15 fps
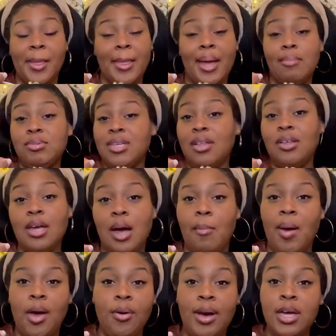I'm telling y'all,
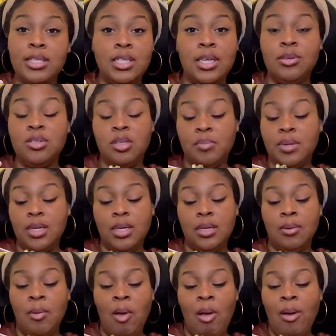my crazy used to
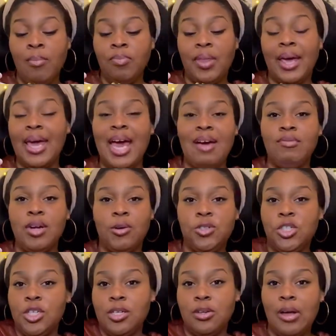be like have no
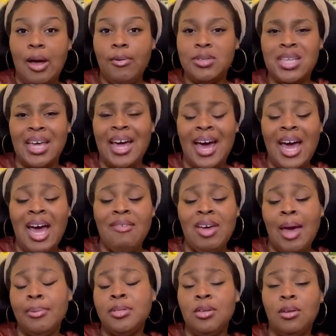chill. I was like, I have
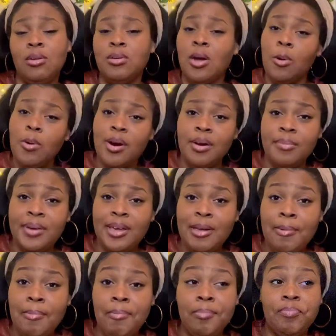absolutely nowhere to be.